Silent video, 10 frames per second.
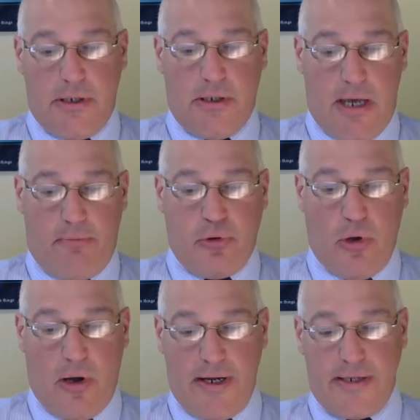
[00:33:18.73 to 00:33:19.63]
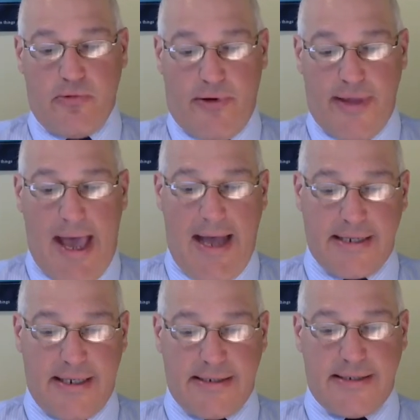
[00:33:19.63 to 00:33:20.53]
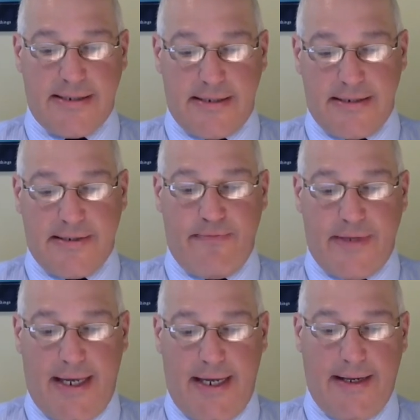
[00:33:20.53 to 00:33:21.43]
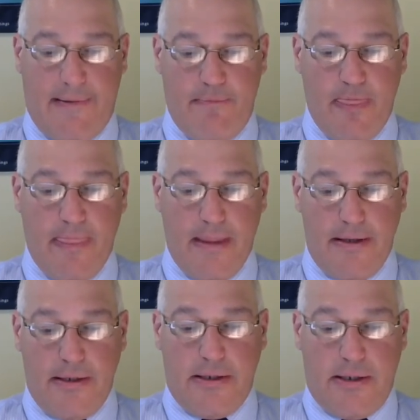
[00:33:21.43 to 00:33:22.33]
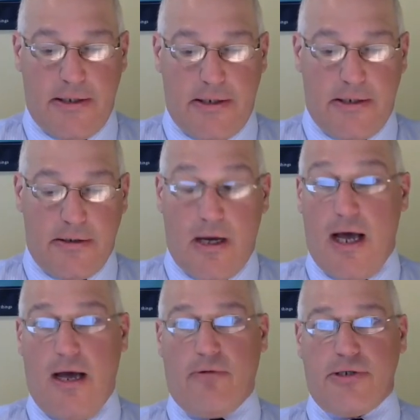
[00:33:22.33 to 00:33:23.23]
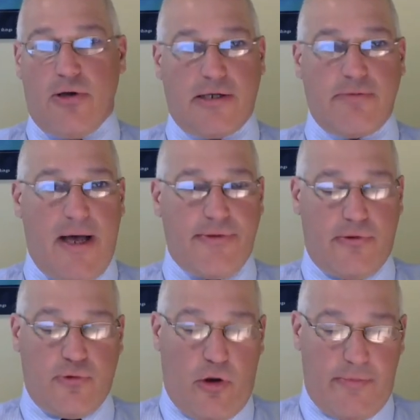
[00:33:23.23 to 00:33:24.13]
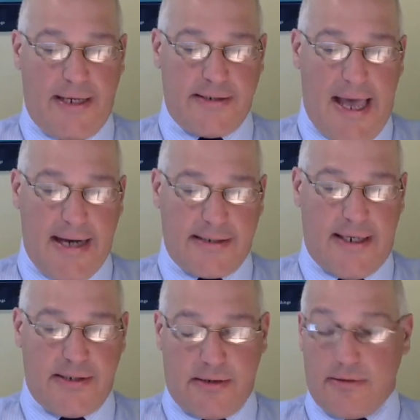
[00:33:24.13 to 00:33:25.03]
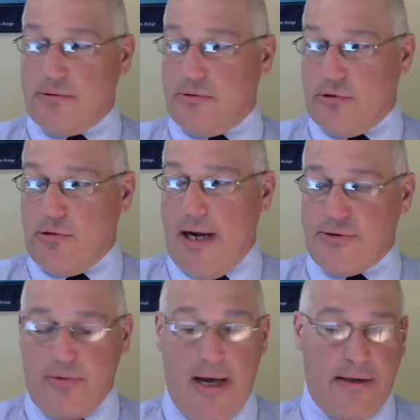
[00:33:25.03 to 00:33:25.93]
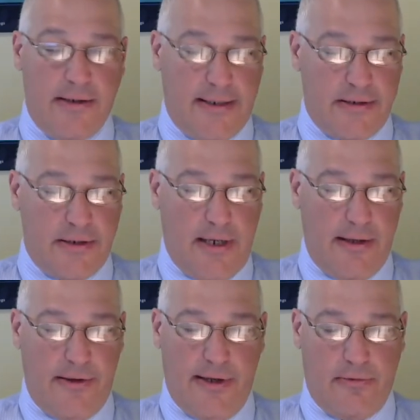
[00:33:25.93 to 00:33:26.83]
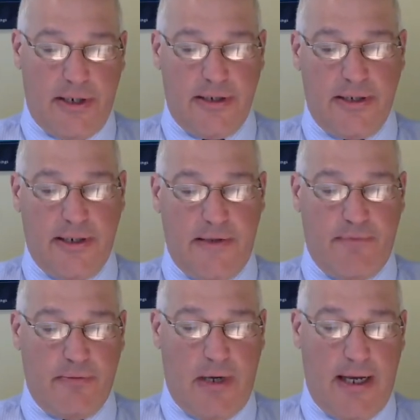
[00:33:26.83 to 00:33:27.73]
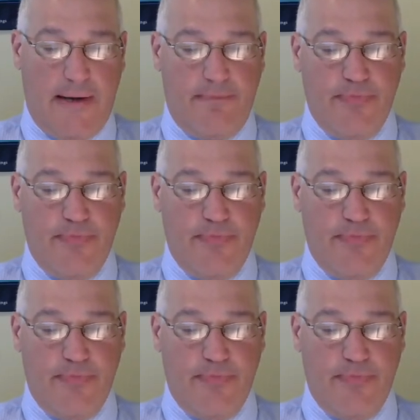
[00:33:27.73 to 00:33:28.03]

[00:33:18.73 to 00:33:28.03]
Employees with access to system data. We talked about the role-based accessing, who has what, and that's another thing we need to keep in mind.